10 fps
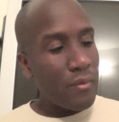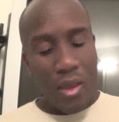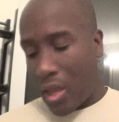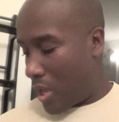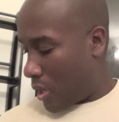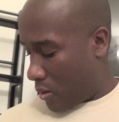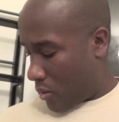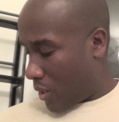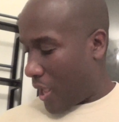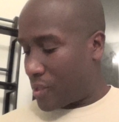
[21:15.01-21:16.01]

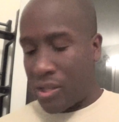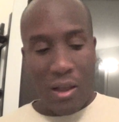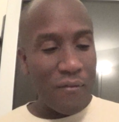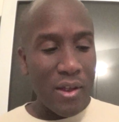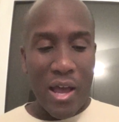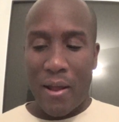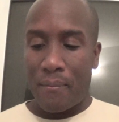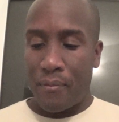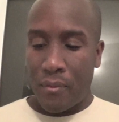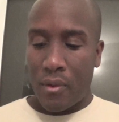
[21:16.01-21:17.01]
And last thing I forgot,
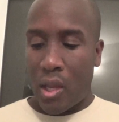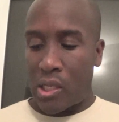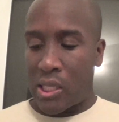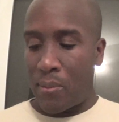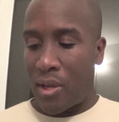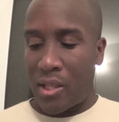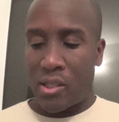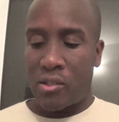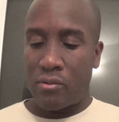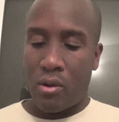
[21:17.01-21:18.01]
I was able to get
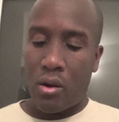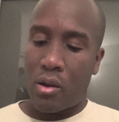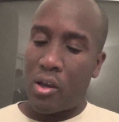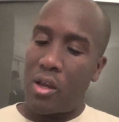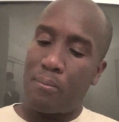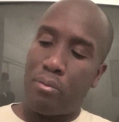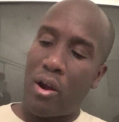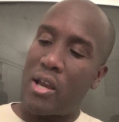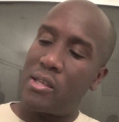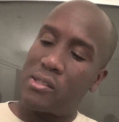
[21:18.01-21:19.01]
this for a good
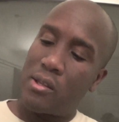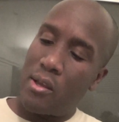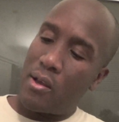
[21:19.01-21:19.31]
price.